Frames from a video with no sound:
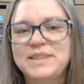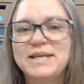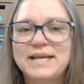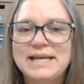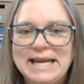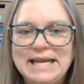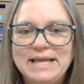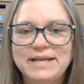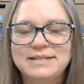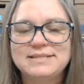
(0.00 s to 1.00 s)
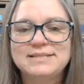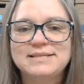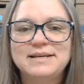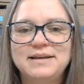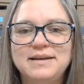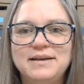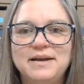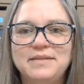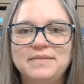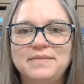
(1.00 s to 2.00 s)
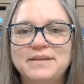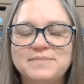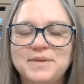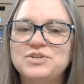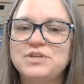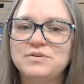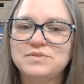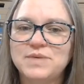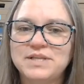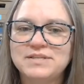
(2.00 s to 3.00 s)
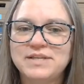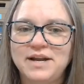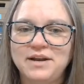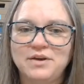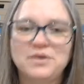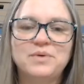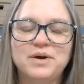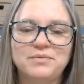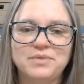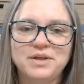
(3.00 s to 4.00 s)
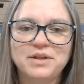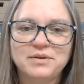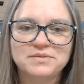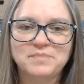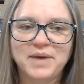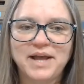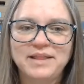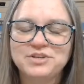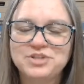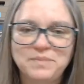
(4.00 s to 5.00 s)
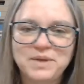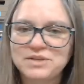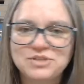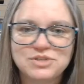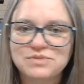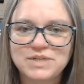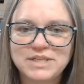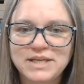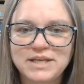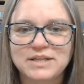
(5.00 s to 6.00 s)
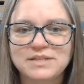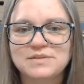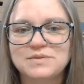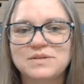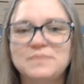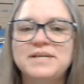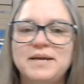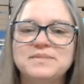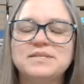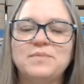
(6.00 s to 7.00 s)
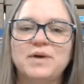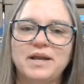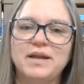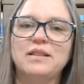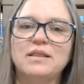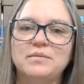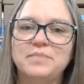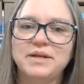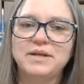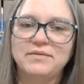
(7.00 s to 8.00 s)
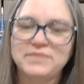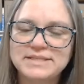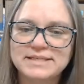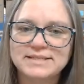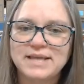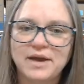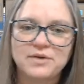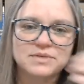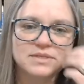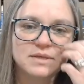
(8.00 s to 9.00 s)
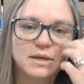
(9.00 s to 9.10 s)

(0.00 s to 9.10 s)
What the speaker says: Canadians, especially those ones that I know are really close by, the shipping is just ridiculous. So sometimes they want to get a little bit of a discount.